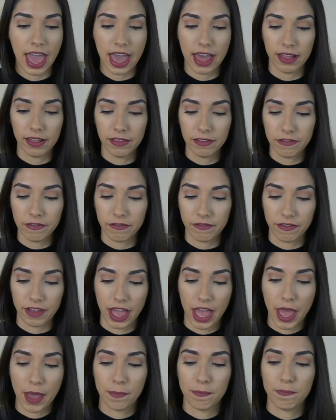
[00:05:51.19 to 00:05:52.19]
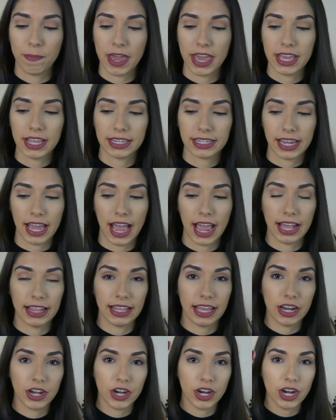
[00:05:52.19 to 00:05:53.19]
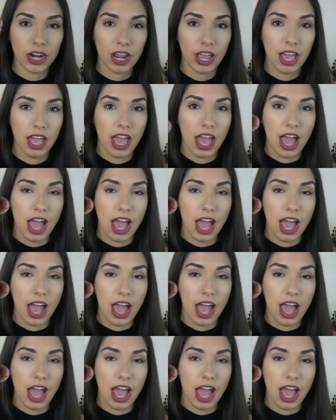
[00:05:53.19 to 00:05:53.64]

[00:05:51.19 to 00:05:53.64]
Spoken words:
e.l.f. Baked Highlighter.